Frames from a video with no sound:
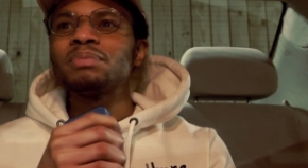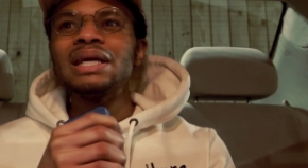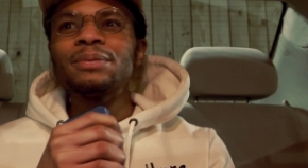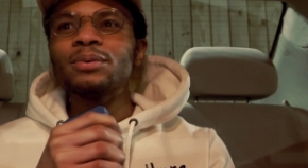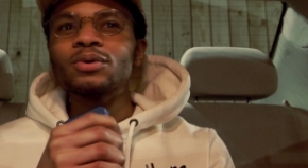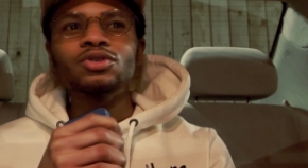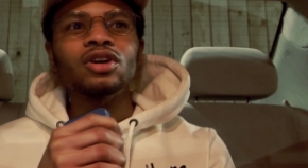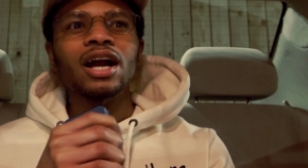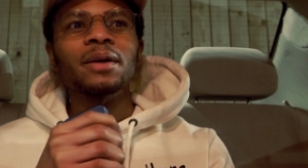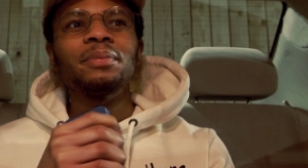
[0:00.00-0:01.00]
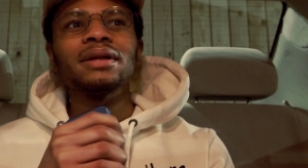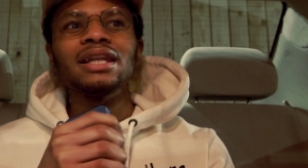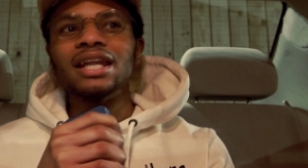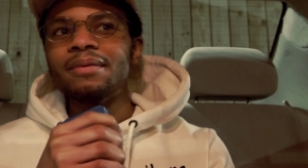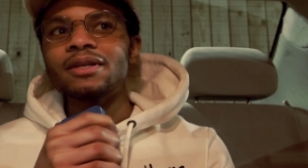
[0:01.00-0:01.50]
people trying to put
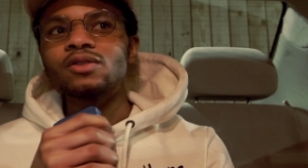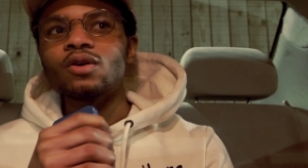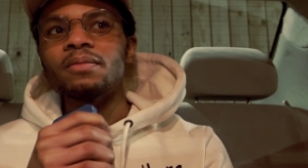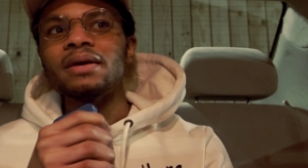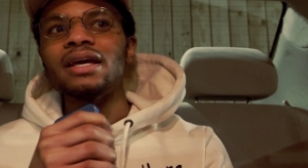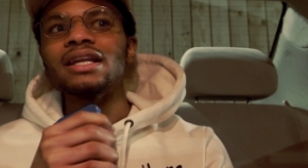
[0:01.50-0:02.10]
limits on me,